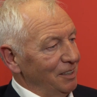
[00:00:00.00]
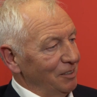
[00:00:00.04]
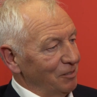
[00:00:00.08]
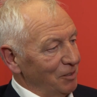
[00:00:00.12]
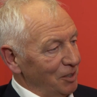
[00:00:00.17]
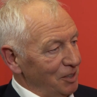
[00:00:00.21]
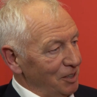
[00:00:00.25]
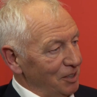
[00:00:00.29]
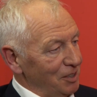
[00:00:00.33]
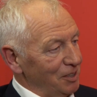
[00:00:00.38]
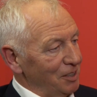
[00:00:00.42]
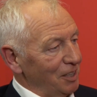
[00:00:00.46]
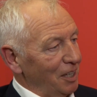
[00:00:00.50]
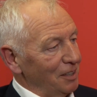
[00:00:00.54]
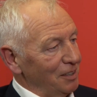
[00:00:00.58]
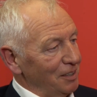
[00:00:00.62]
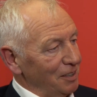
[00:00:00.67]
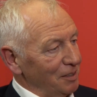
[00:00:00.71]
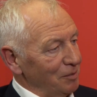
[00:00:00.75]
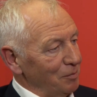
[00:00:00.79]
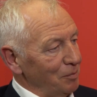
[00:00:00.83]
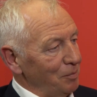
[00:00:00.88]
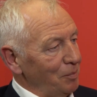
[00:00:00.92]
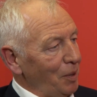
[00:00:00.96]
which is, I
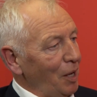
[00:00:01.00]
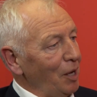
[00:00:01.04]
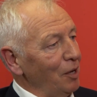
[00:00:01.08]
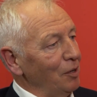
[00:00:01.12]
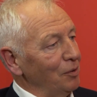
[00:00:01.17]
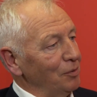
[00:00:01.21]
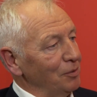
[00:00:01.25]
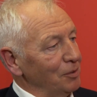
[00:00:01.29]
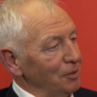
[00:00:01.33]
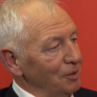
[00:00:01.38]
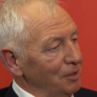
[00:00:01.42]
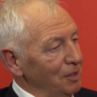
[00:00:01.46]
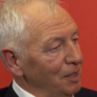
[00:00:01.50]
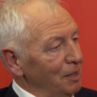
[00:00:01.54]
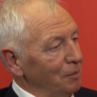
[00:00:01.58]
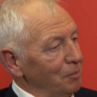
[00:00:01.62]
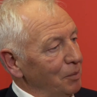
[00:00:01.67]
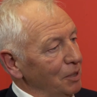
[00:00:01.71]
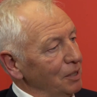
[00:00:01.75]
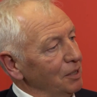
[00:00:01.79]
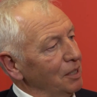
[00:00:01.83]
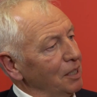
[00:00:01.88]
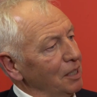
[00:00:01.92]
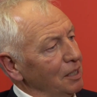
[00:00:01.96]
think, powerful.
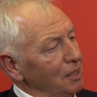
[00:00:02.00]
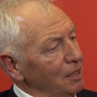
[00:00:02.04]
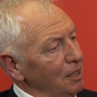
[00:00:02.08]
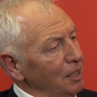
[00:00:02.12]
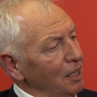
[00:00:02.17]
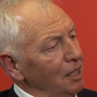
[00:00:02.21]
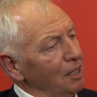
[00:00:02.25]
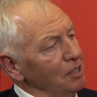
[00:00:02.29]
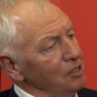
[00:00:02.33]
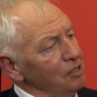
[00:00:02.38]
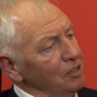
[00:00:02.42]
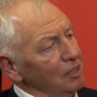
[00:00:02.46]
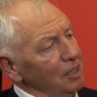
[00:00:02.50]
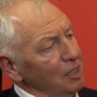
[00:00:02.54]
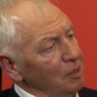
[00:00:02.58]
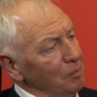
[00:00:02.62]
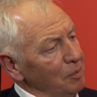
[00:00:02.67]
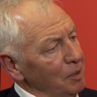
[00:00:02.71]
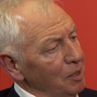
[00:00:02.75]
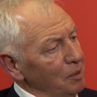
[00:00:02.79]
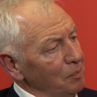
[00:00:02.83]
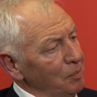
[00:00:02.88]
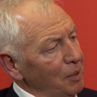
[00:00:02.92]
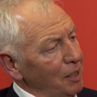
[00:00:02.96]
But can I ask you a little
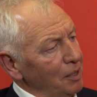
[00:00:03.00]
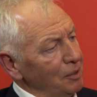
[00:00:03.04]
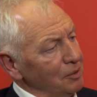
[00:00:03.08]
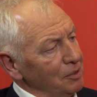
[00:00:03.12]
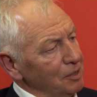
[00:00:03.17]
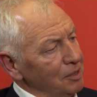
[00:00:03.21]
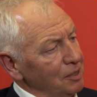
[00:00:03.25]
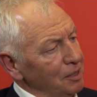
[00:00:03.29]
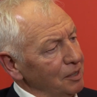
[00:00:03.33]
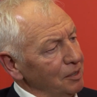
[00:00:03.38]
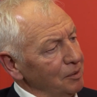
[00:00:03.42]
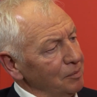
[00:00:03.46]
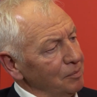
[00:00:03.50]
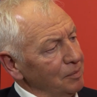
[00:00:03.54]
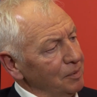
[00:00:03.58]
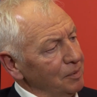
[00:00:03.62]
bit about